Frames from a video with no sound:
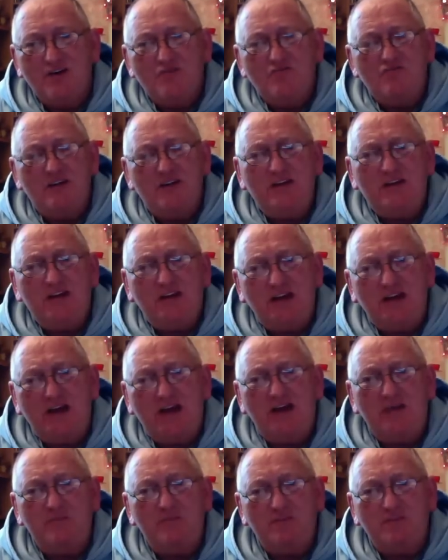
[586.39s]

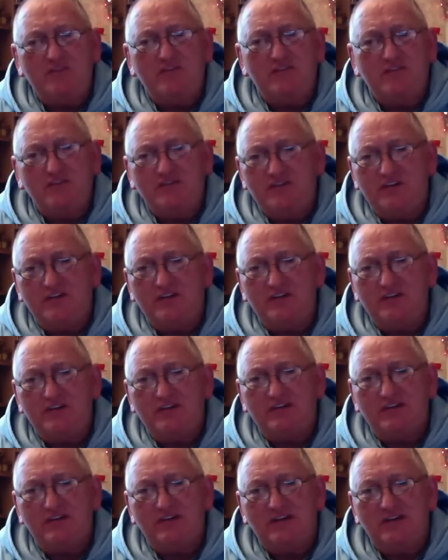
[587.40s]
Reclaim your
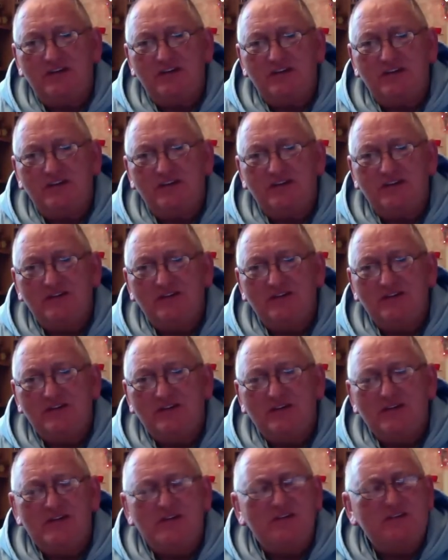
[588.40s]
divinity.
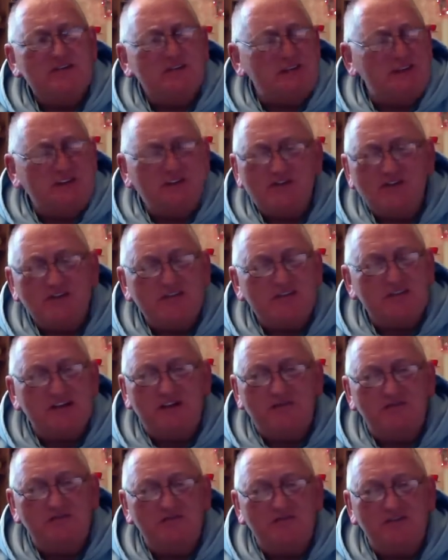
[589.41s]
Set
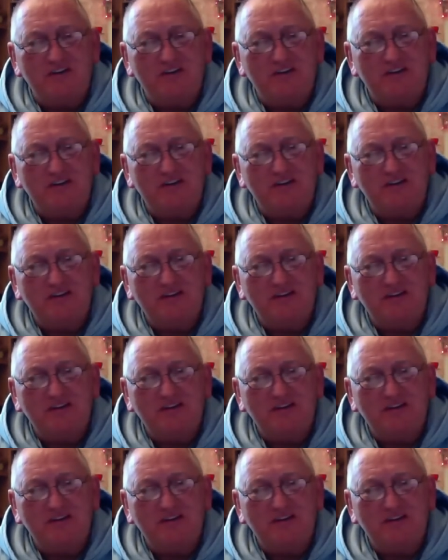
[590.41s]
yourself free.